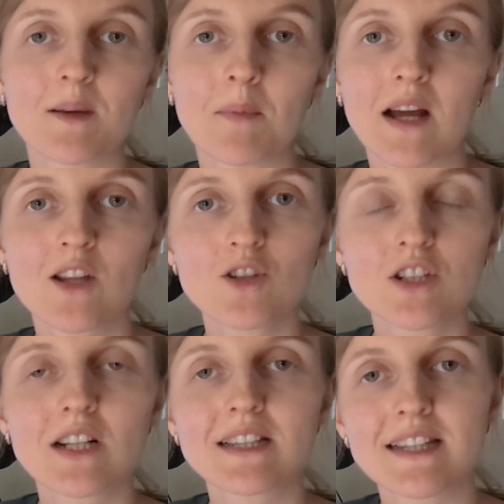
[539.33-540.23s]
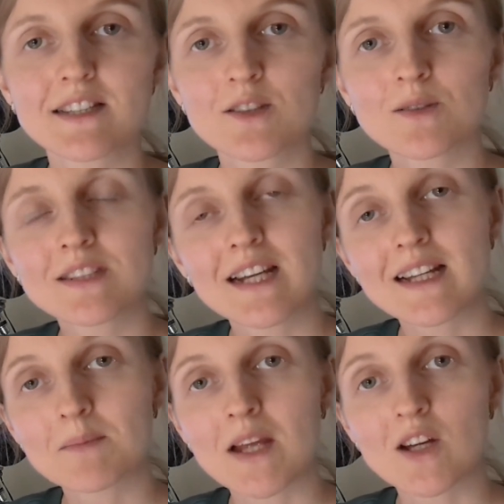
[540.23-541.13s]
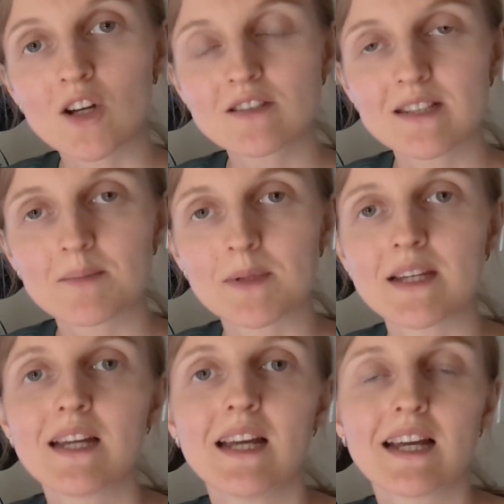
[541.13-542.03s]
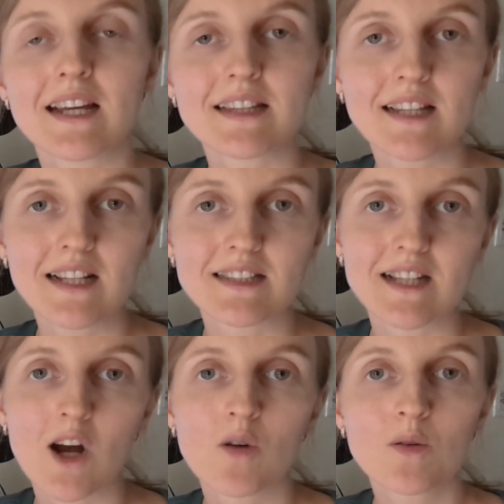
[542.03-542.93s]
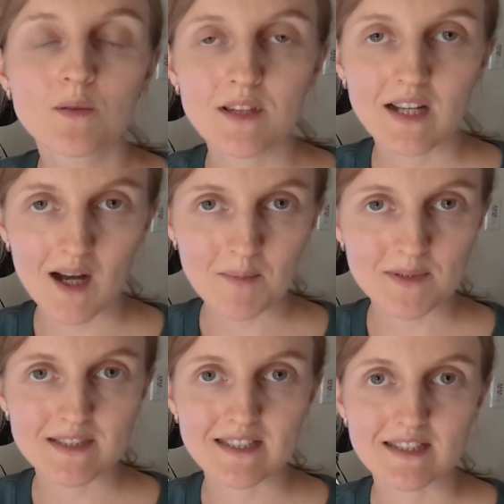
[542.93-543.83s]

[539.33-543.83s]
the biological test through direct microscopy can tell us how good the compost